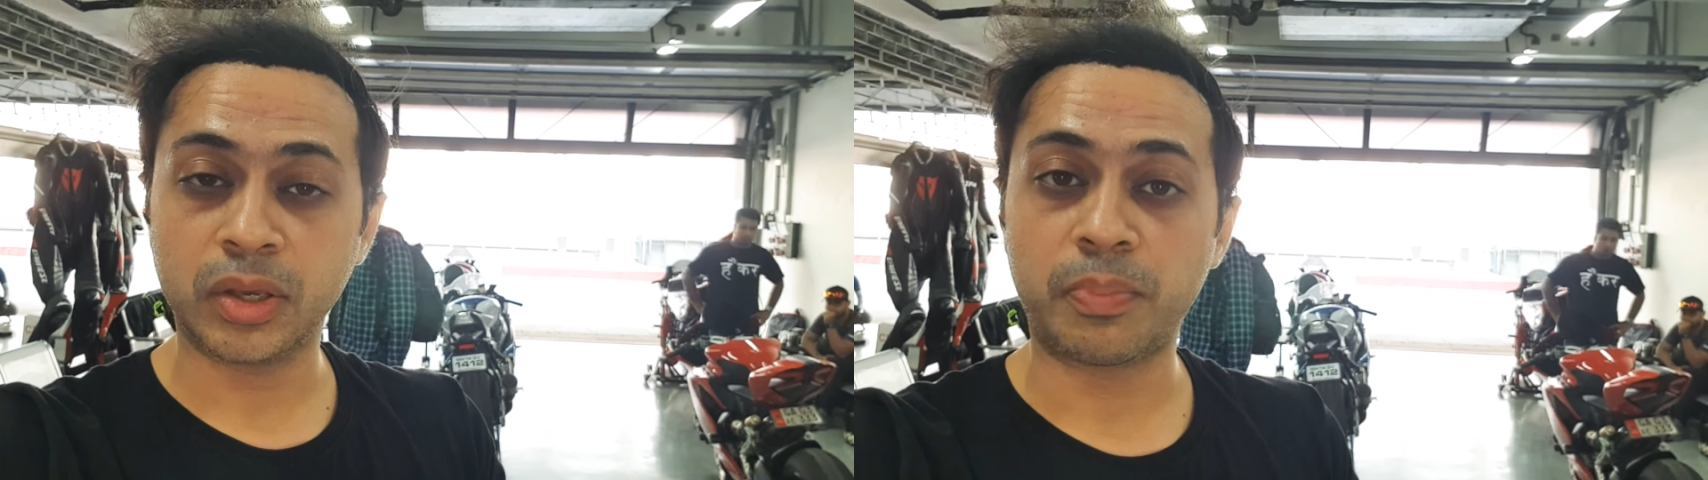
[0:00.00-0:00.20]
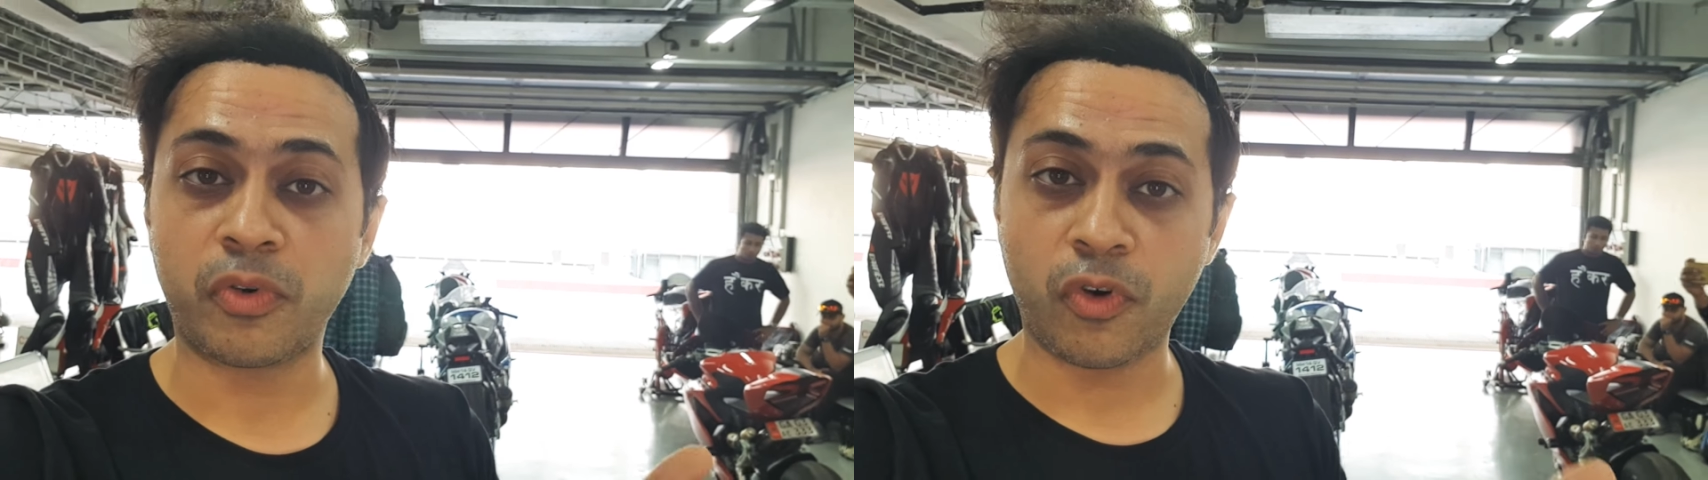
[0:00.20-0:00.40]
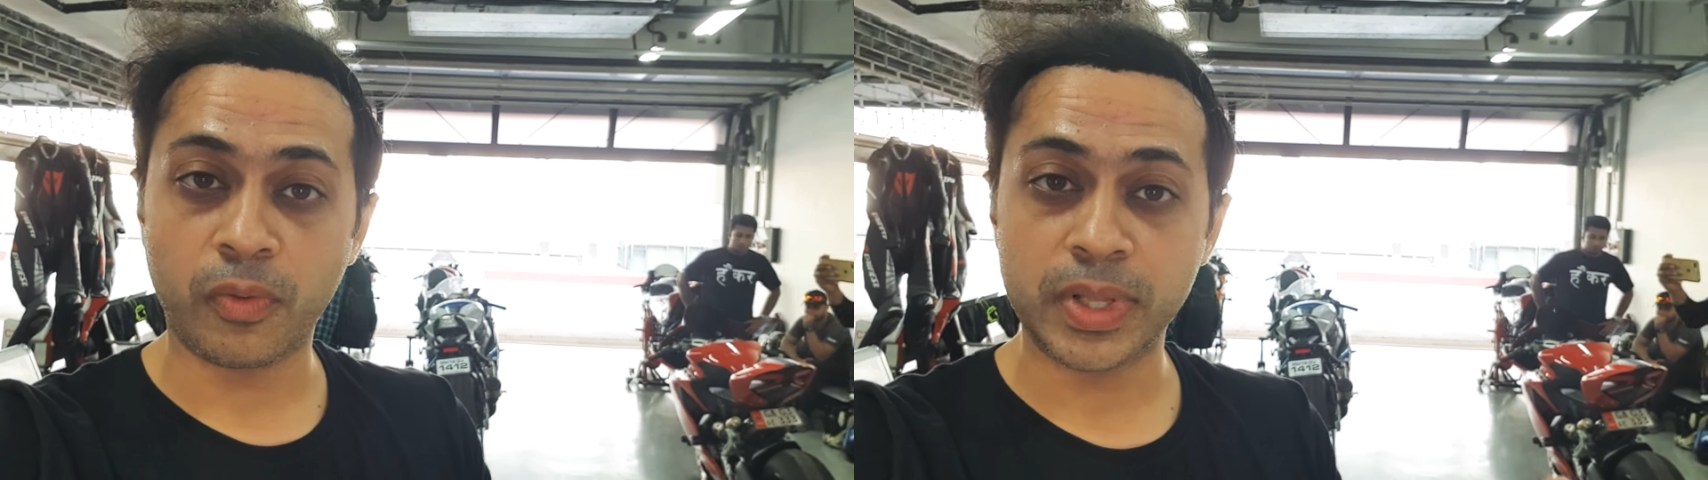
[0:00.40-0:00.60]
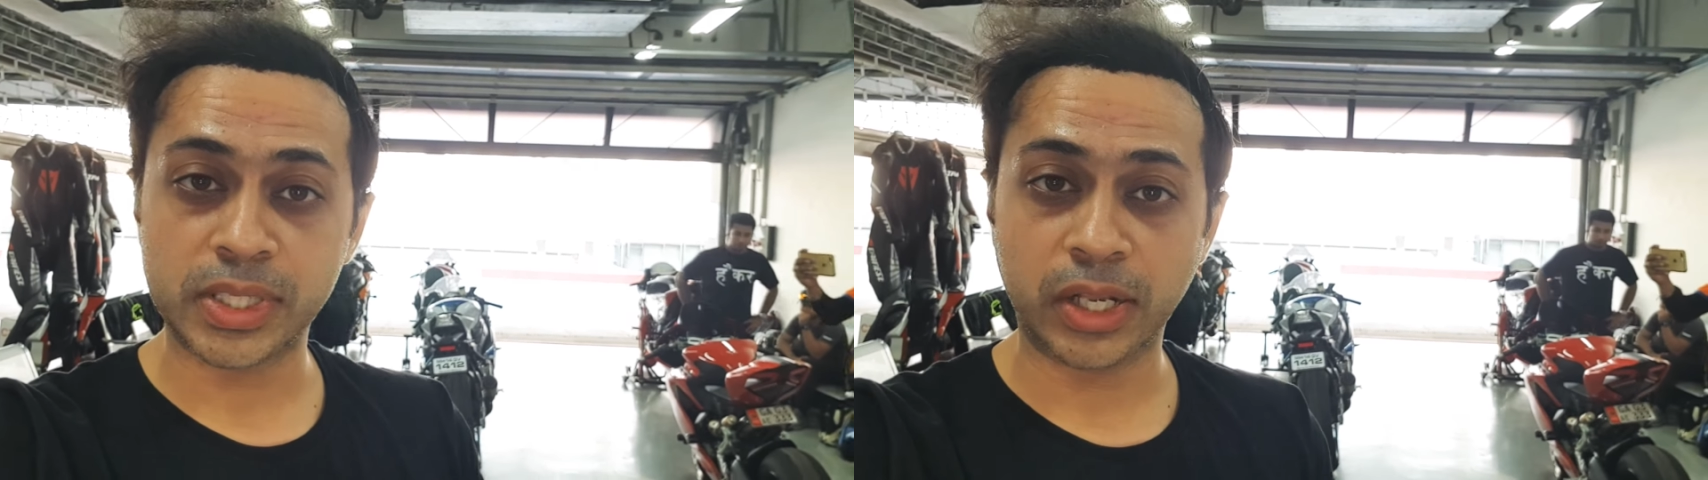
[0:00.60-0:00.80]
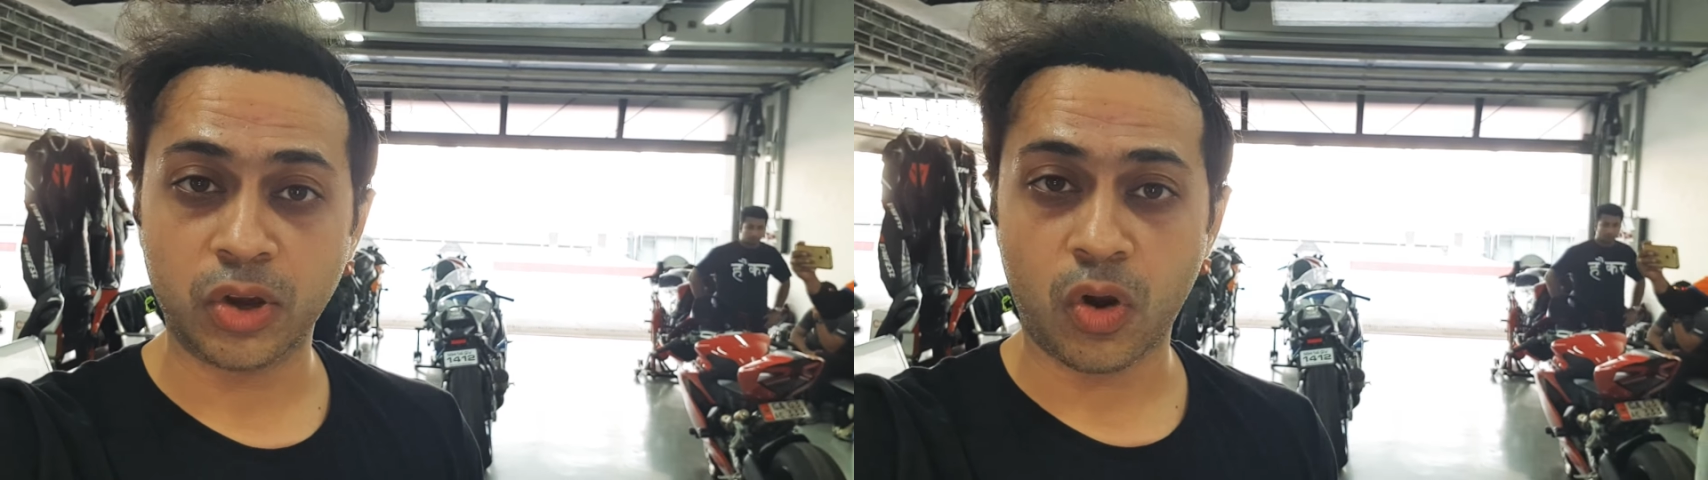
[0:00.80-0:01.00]
your
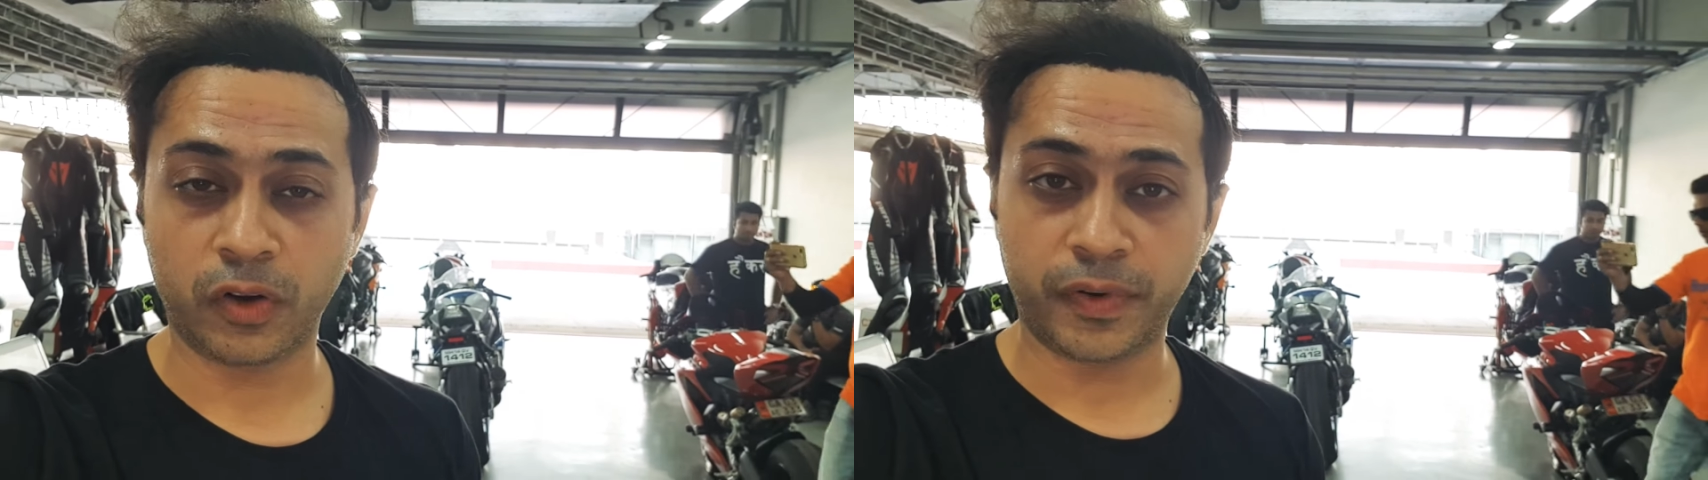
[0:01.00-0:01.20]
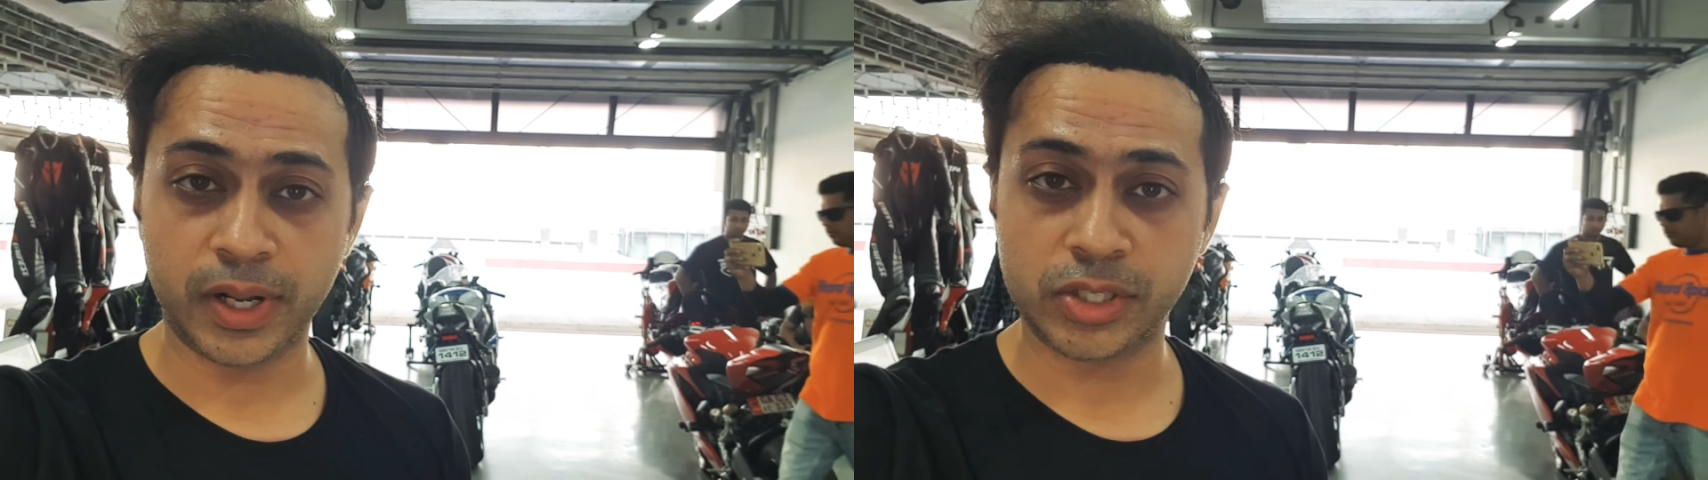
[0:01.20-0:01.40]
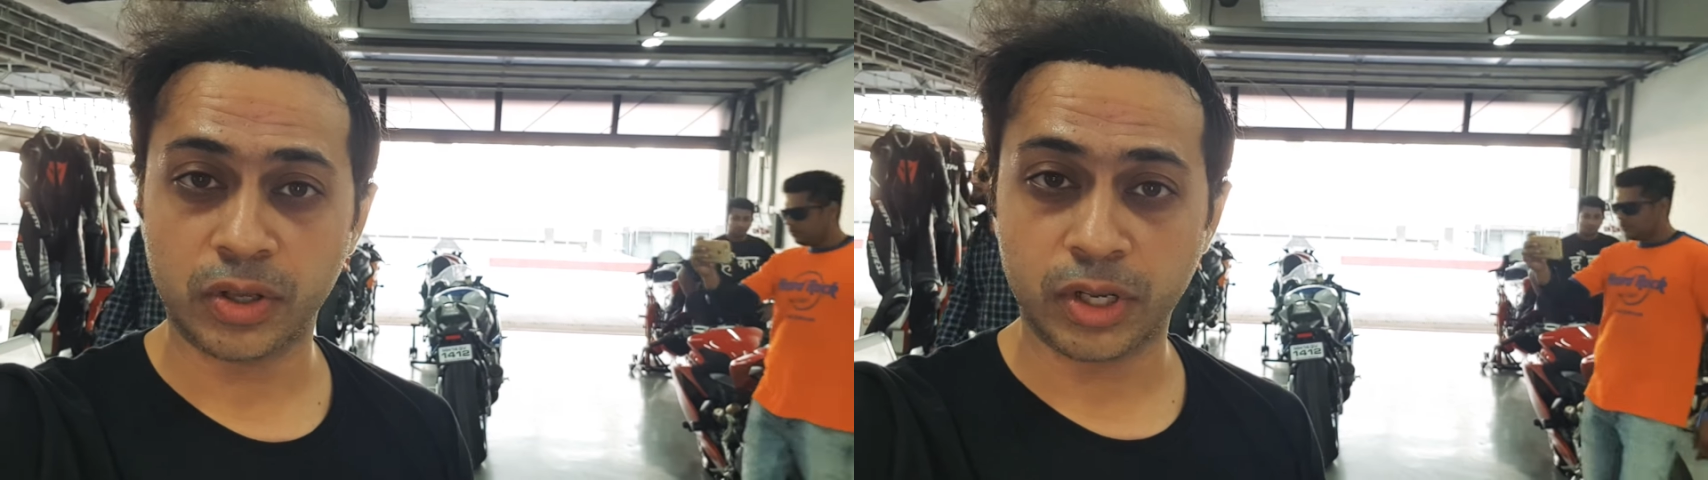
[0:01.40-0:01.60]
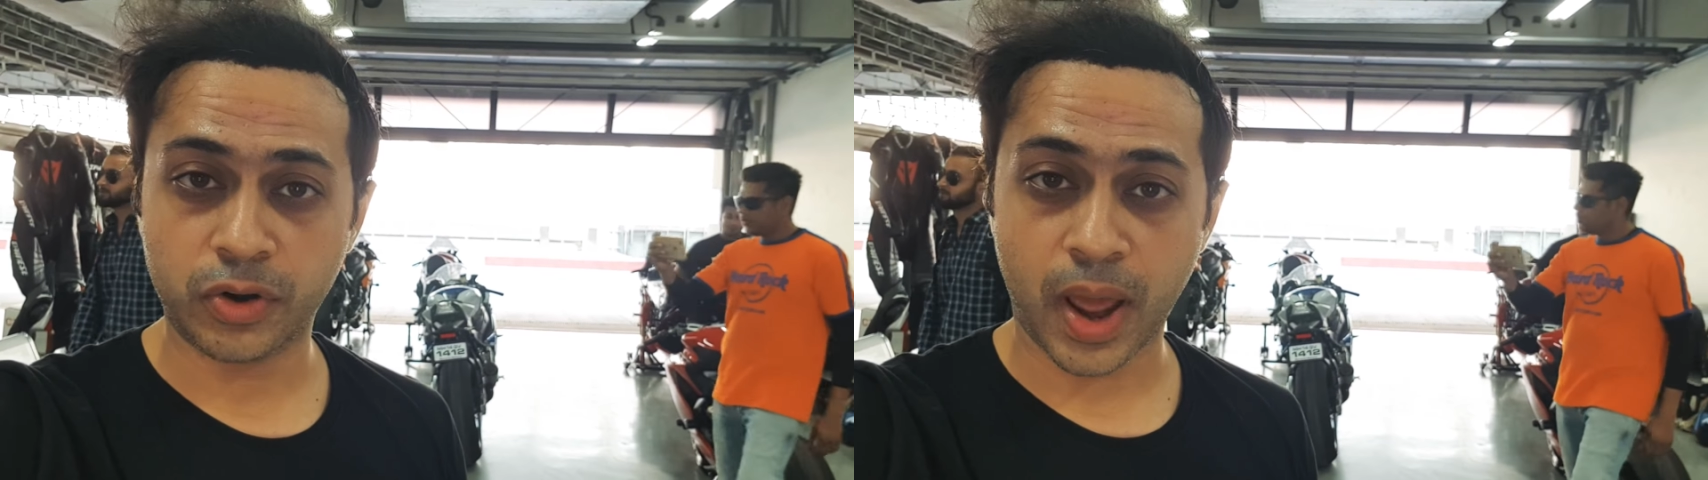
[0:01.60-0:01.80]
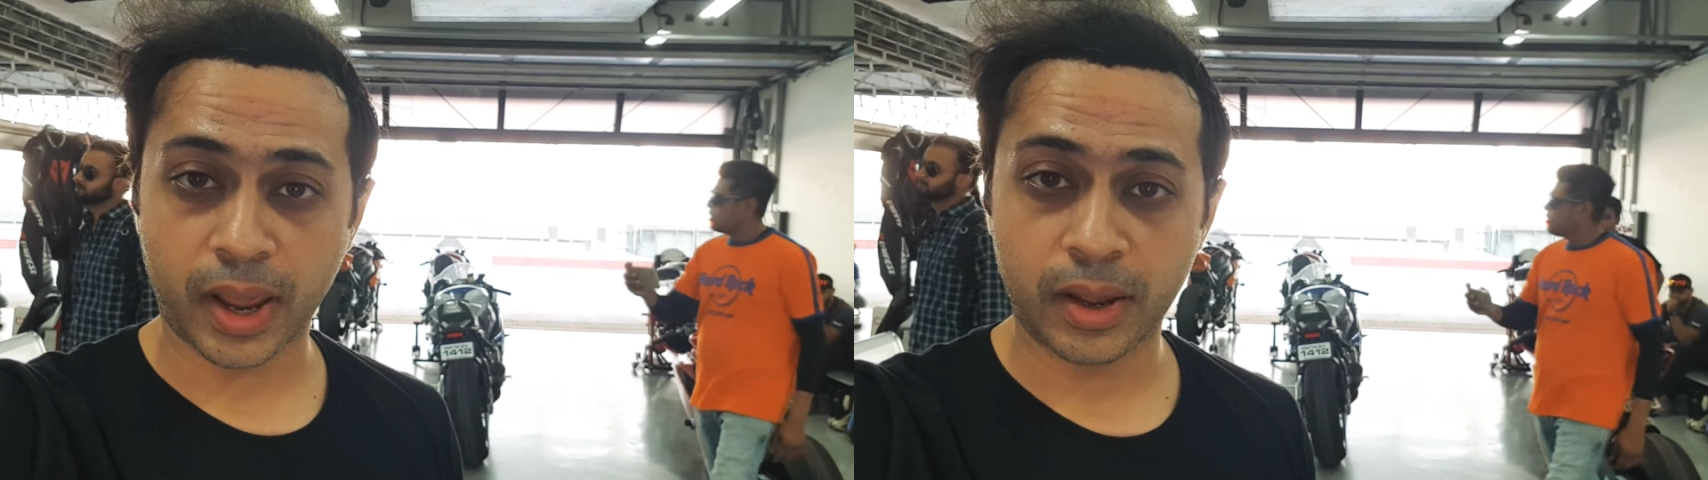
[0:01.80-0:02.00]
performance, and your confidence on the
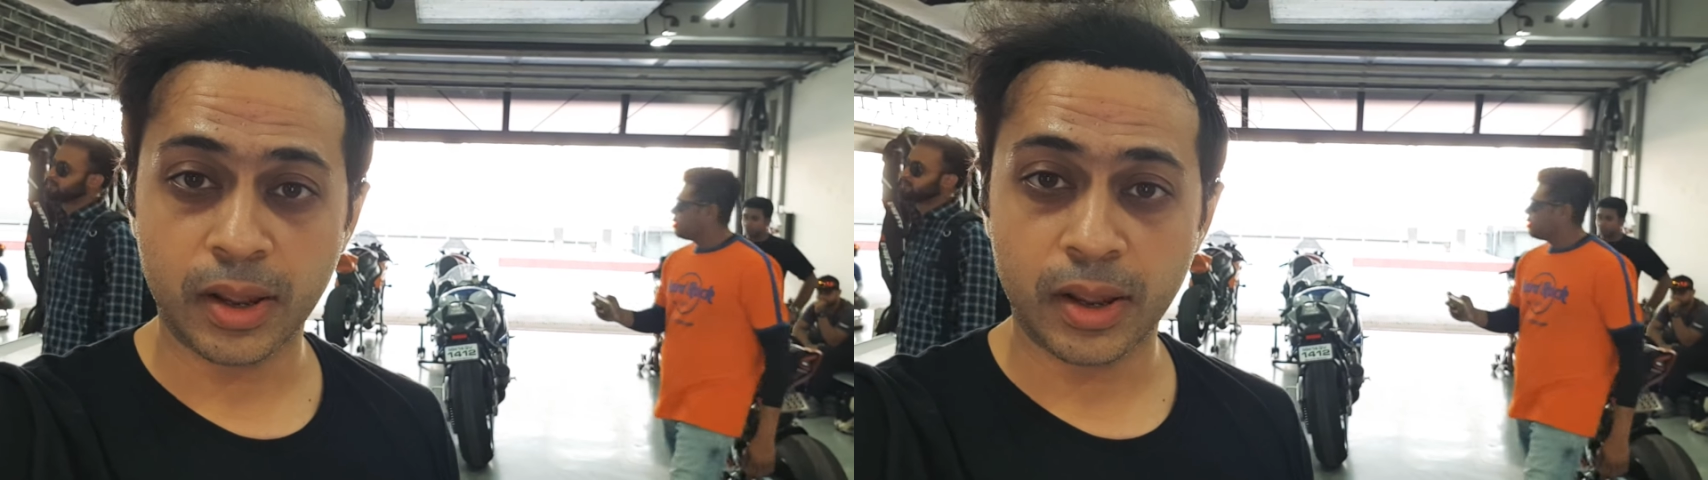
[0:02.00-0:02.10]
track.